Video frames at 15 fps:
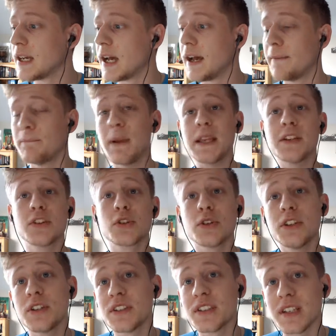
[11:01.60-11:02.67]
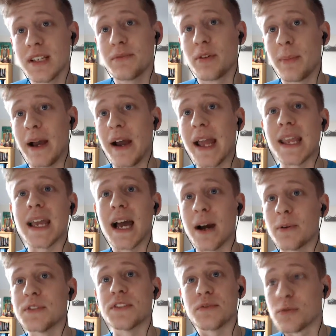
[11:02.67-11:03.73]
Making sure you can sleep for about 8
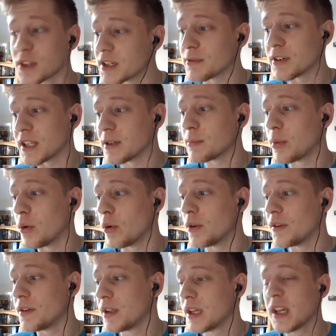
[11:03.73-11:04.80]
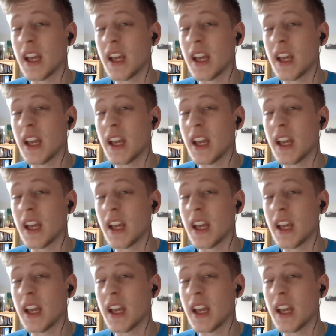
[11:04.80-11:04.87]
hours is really, really important.